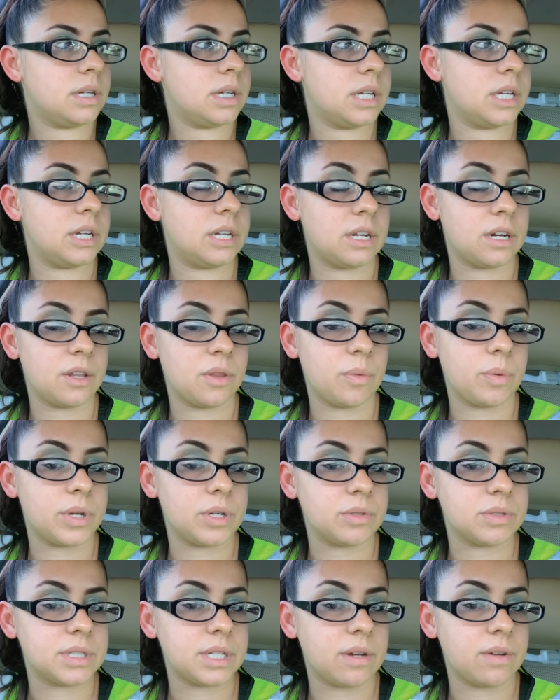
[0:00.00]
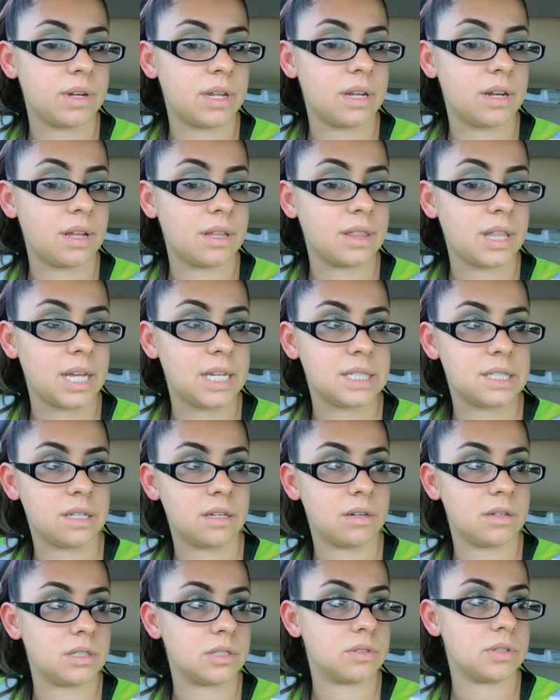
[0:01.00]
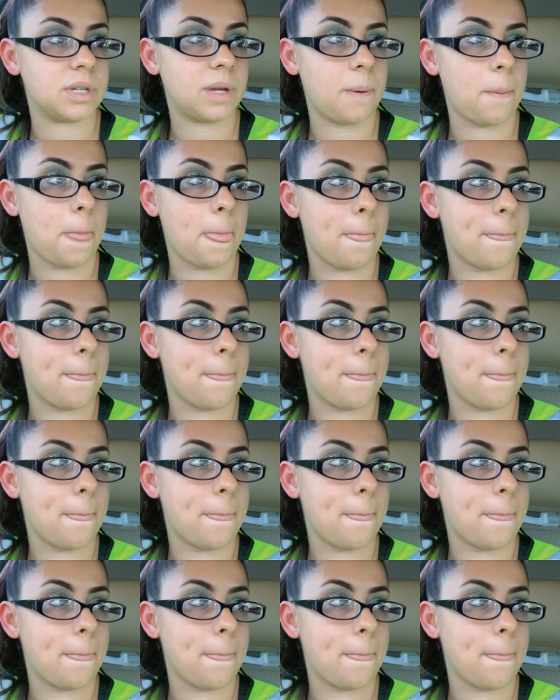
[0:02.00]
And none of the windows down and not the AC on, so yeah.